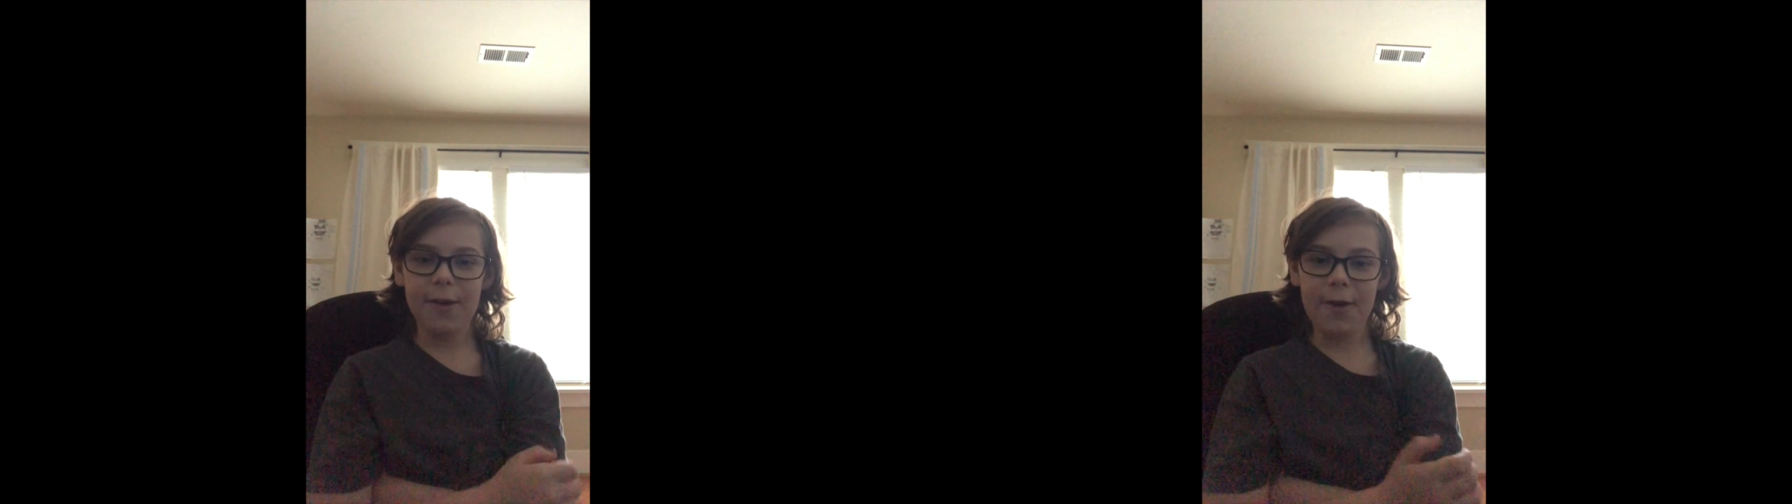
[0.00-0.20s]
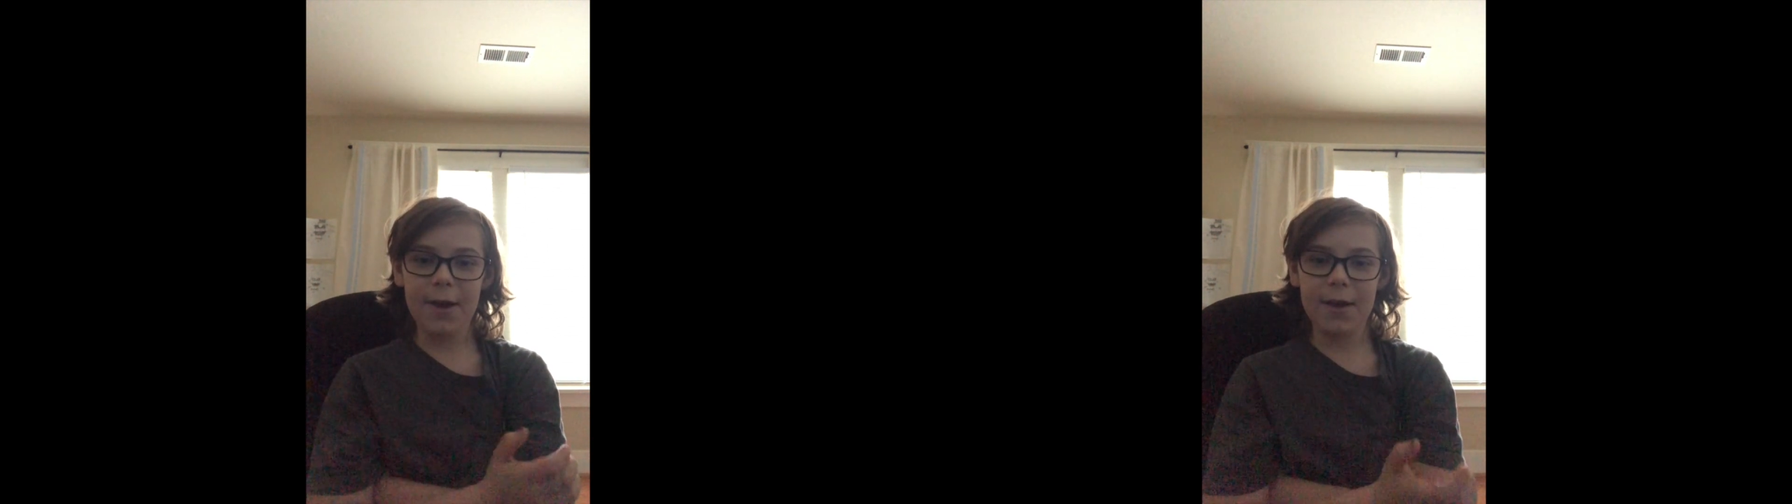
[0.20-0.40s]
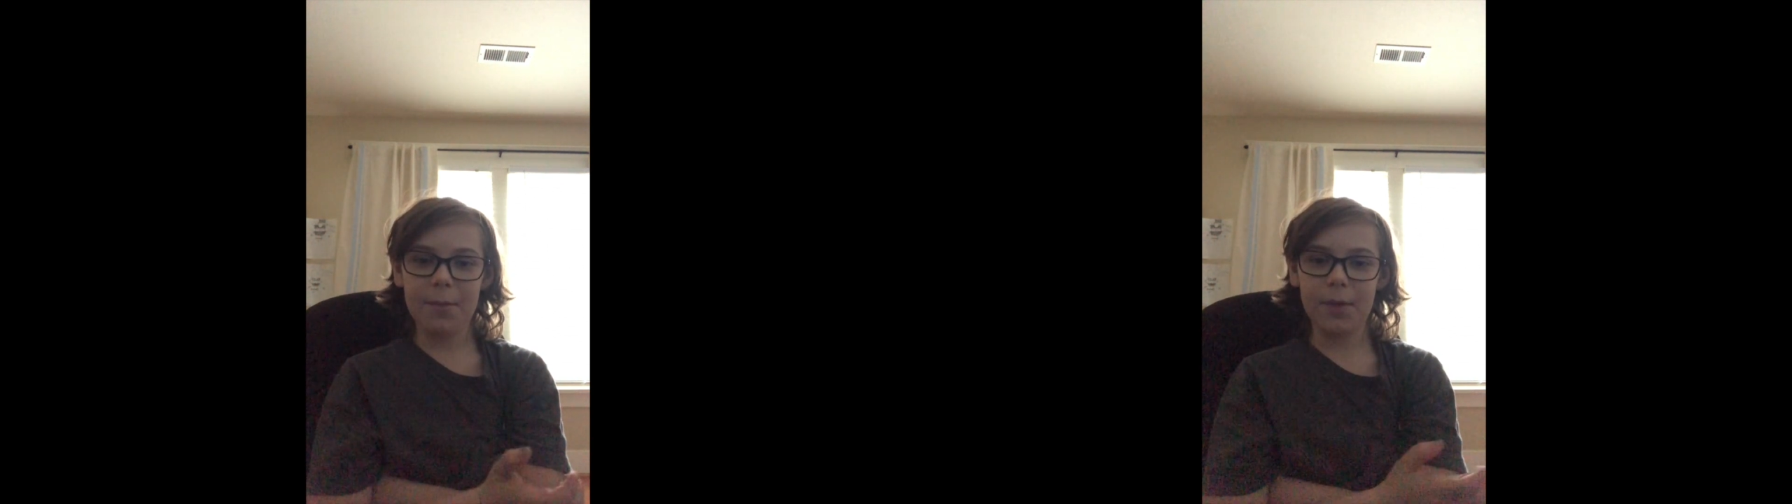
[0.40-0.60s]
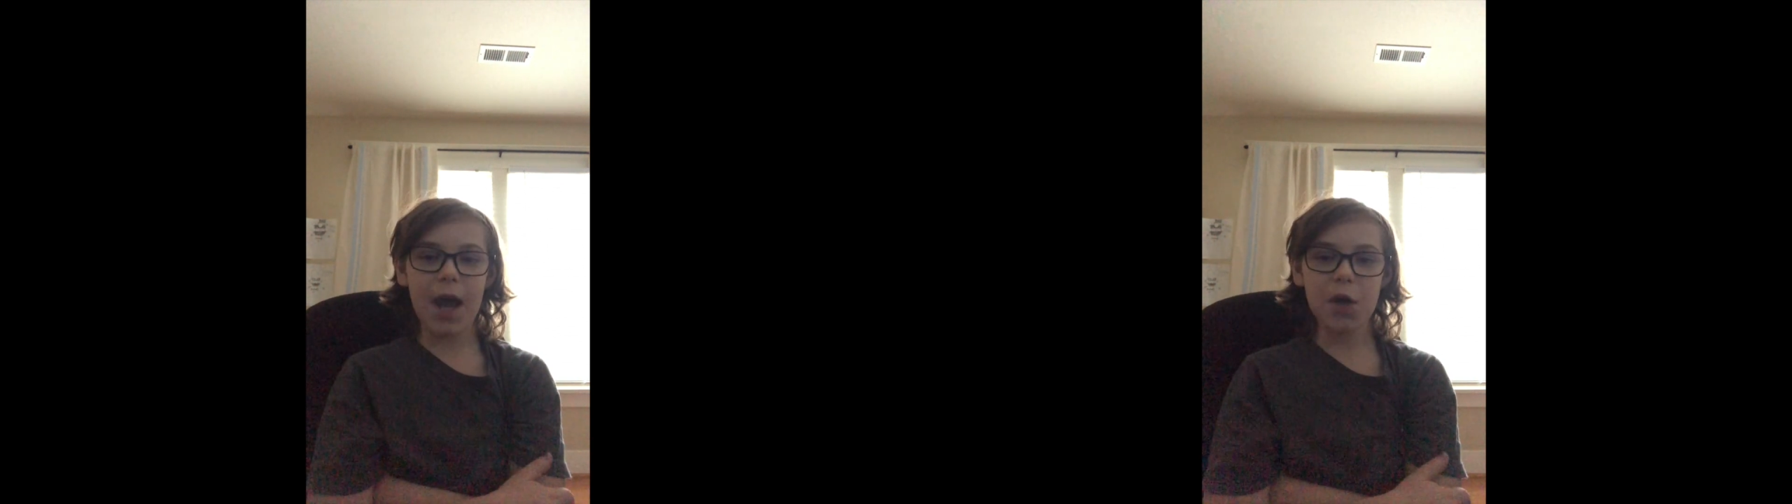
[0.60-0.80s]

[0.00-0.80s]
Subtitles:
here I am.